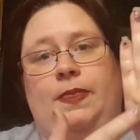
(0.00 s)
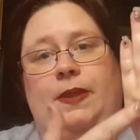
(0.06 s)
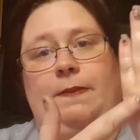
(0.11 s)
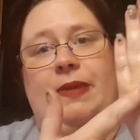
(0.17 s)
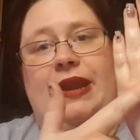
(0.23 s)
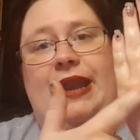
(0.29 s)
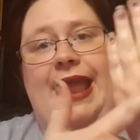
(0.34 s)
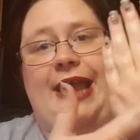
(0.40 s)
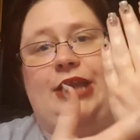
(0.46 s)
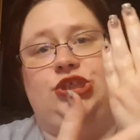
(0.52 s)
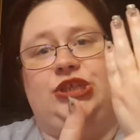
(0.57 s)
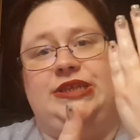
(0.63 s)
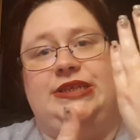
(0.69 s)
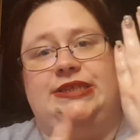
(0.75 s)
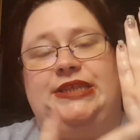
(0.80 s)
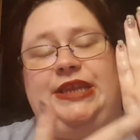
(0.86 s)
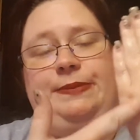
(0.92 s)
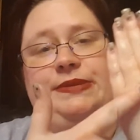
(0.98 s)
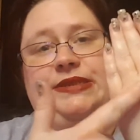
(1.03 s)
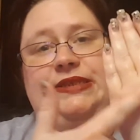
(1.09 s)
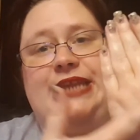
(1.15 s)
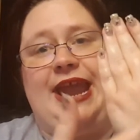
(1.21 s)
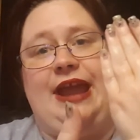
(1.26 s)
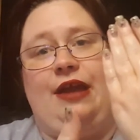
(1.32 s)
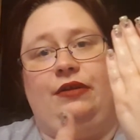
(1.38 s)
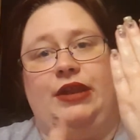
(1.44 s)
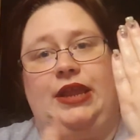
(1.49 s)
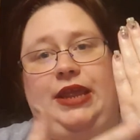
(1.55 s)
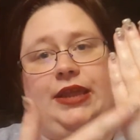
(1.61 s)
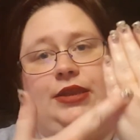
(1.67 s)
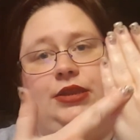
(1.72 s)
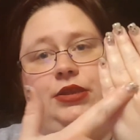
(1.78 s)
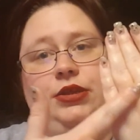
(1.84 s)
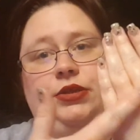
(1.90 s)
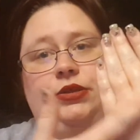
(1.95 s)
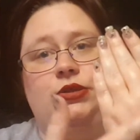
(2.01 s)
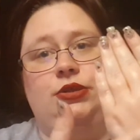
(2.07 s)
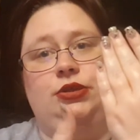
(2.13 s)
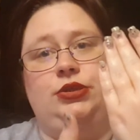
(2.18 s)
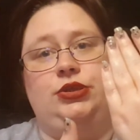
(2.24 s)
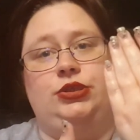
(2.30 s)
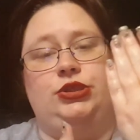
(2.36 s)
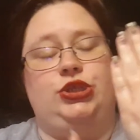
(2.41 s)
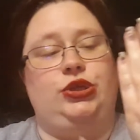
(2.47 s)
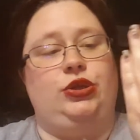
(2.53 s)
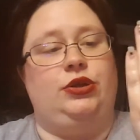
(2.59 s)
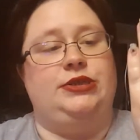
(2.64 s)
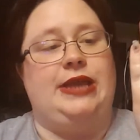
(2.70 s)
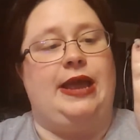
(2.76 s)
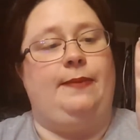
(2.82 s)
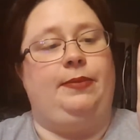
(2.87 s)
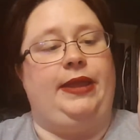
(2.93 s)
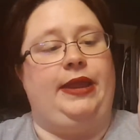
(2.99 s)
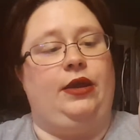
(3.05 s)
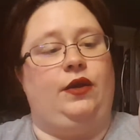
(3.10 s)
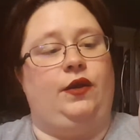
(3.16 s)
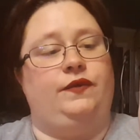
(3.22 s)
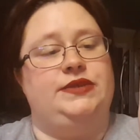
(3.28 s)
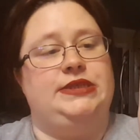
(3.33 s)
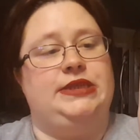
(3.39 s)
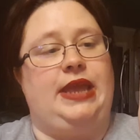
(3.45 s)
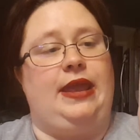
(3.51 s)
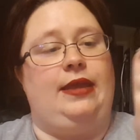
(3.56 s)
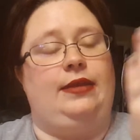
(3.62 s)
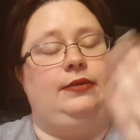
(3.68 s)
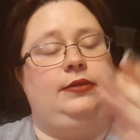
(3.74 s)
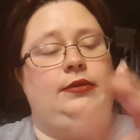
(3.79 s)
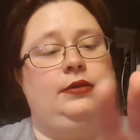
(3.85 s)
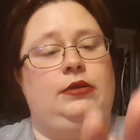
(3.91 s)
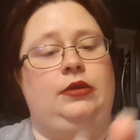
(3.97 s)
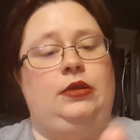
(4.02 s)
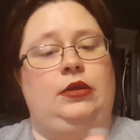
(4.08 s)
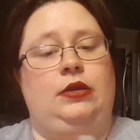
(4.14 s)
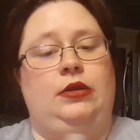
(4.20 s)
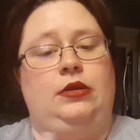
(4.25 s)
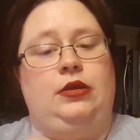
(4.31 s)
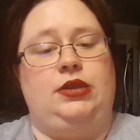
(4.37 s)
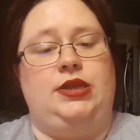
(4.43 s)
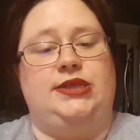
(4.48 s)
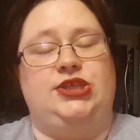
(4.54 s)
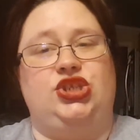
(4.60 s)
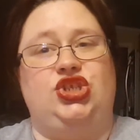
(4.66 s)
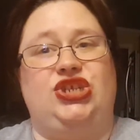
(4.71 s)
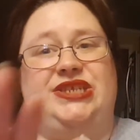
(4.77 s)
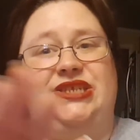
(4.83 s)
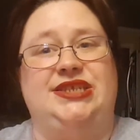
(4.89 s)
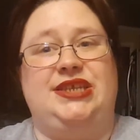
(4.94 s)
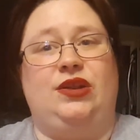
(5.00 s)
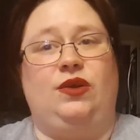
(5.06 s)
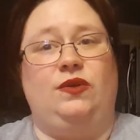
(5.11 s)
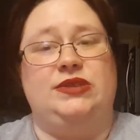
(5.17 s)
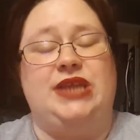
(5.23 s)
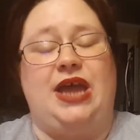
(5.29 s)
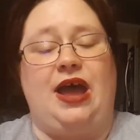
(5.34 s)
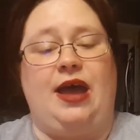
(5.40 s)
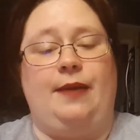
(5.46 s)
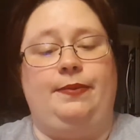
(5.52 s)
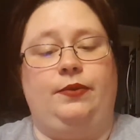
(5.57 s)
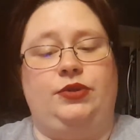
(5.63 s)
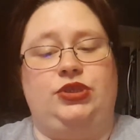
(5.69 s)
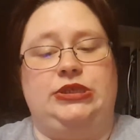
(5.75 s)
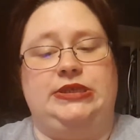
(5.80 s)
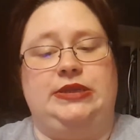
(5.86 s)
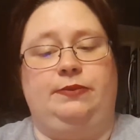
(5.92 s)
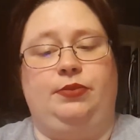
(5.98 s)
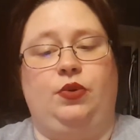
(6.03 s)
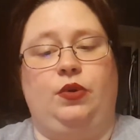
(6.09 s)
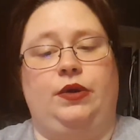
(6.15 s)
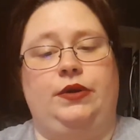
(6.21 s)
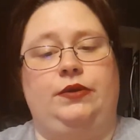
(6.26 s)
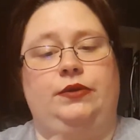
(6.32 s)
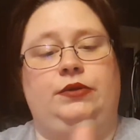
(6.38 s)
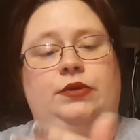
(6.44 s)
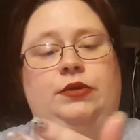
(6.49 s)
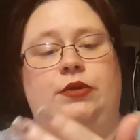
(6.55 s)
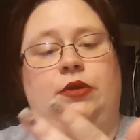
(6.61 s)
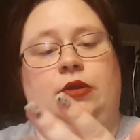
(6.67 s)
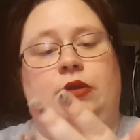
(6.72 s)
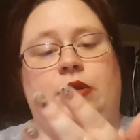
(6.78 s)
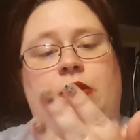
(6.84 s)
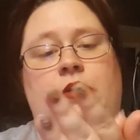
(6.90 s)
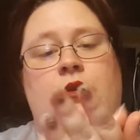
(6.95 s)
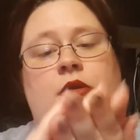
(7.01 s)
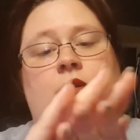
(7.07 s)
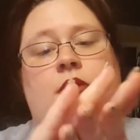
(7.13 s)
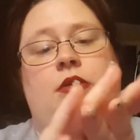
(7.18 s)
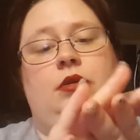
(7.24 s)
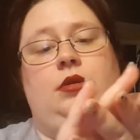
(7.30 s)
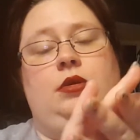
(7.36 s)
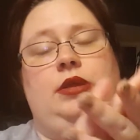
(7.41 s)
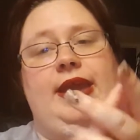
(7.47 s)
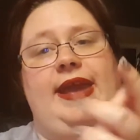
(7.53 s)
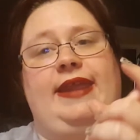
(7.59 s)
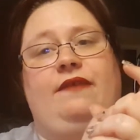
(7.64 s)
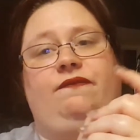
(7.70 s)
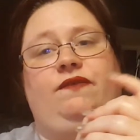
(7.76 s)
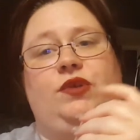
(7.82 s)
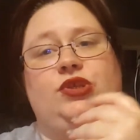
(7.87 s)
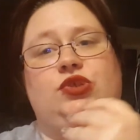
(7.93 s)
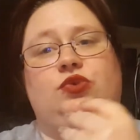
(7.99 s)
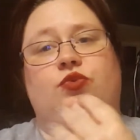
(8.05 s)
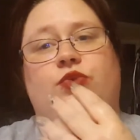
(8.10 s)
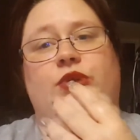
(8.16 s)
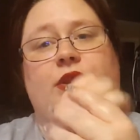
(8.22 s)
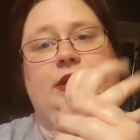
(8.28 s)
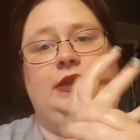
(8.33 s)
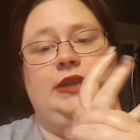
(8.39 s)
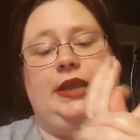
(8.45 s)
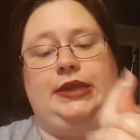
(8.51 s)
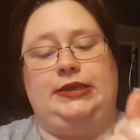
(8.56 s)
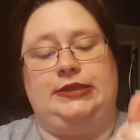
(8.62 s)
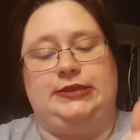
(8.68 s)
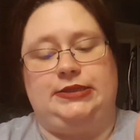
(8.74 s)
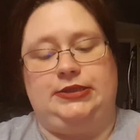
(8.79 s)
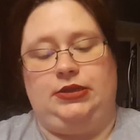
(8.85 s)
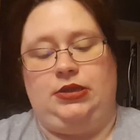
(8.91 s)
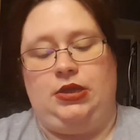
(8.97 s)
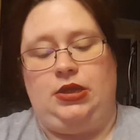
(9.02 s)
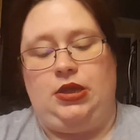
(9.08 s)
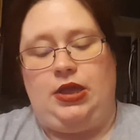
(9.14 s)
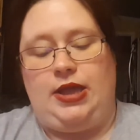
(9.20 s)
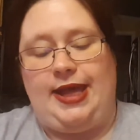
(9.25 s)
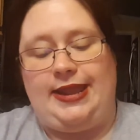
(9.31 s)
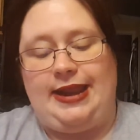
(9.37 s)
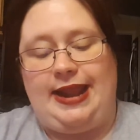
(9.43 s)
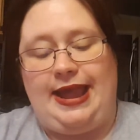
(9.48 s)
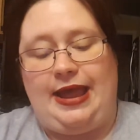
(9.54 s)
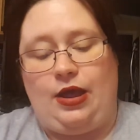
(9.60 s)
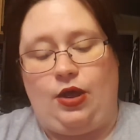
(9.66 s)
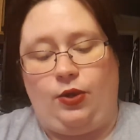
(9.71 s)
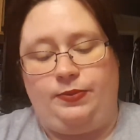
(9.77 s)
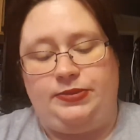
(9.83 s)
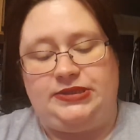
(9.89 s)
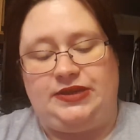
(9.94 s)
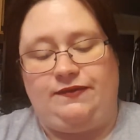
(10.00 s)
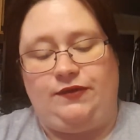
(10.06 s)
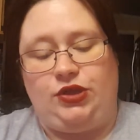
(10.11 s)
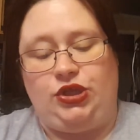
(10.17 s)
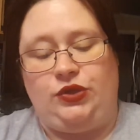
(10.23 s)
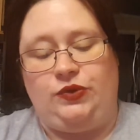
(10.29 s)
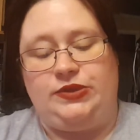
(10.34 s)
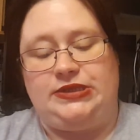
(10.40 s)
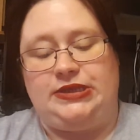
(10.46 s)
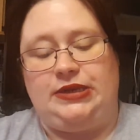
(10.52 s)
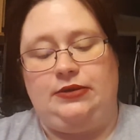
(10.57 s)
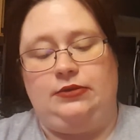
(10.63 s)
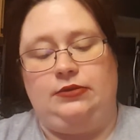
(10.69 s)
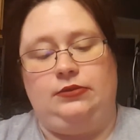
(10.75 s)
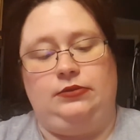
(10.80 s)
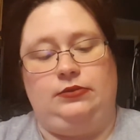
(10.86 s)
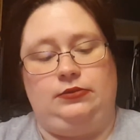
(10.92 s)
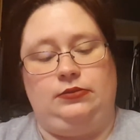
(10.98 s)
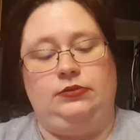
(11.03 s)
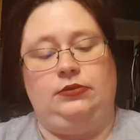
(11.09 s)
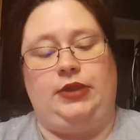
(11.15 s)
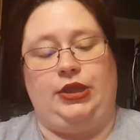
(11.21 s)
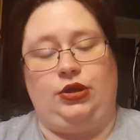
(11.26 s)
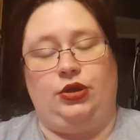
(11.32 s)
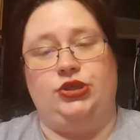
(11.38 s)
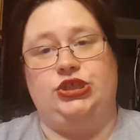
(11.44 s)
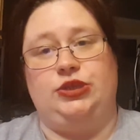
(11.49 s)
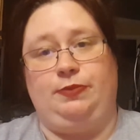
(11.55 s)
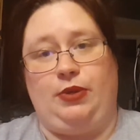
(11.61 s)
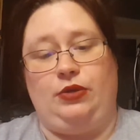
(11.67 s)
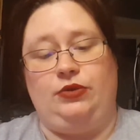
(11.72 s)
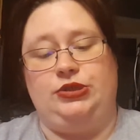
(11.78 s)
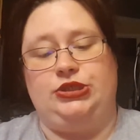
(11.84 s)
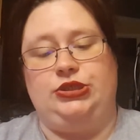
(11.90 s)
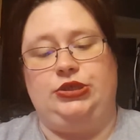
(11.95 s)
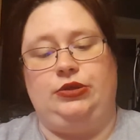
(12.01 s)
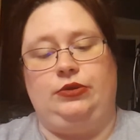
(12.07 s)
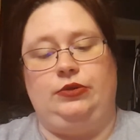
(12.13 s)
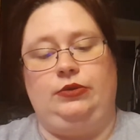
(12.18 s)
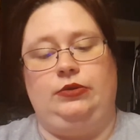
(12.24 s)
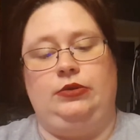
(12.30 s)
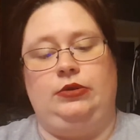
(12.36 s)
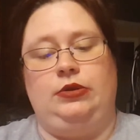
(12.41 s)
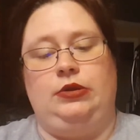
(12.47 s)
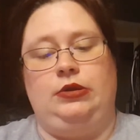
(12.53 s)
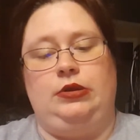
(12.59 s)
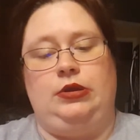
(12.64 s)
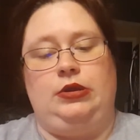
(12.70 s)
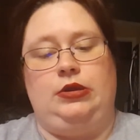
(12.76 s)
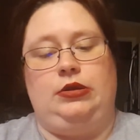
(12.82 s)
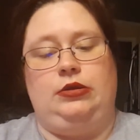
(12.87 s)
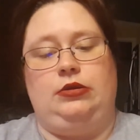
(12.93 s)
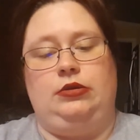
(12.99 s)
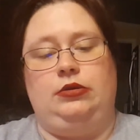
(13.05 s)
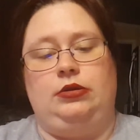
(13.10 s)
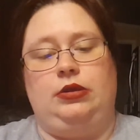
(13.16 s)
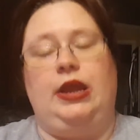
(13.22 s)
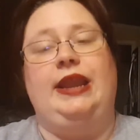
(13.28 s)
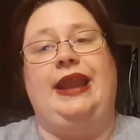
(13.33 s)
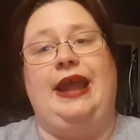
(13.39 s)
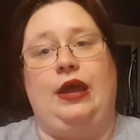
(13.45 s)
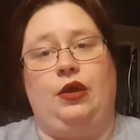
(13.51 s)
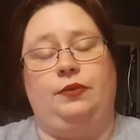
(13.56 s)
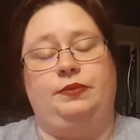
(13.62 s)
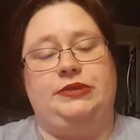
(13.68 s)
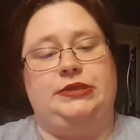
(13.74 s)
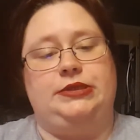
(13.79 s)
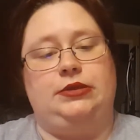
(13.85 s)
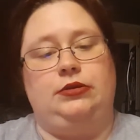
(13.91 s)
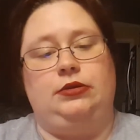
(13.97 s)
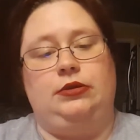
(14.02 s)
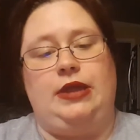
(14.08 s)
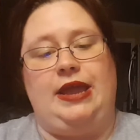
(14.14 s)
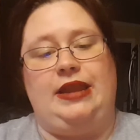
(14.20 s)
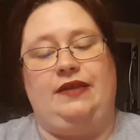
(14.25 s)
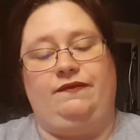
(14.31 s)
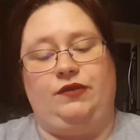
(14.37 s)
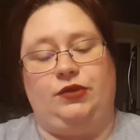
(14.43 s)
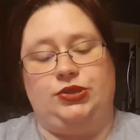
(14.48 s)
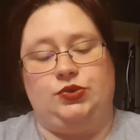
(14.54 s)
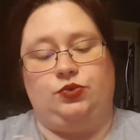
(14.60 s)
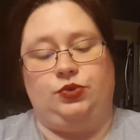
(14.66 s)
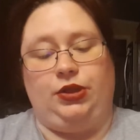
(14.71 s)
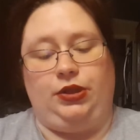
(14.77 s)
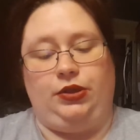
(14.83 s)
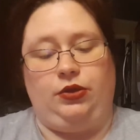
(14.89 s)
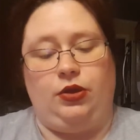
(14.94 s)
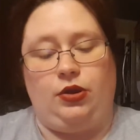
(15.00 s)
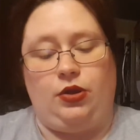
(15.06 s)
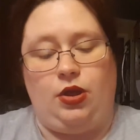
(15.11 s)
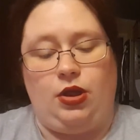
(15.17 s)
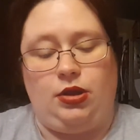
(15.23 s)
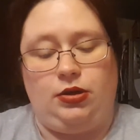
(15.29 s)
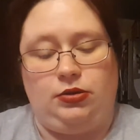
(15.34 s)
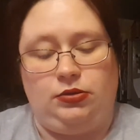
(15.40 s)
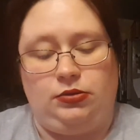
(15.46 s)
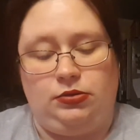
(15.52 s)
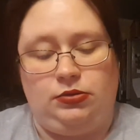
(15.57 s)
but it actually seeps down into your top layer of skin. It doesn't just sit on top, which is important. And it feels really nice, and it helps if you use it like you're supposed to. It helps, and it feels really good on.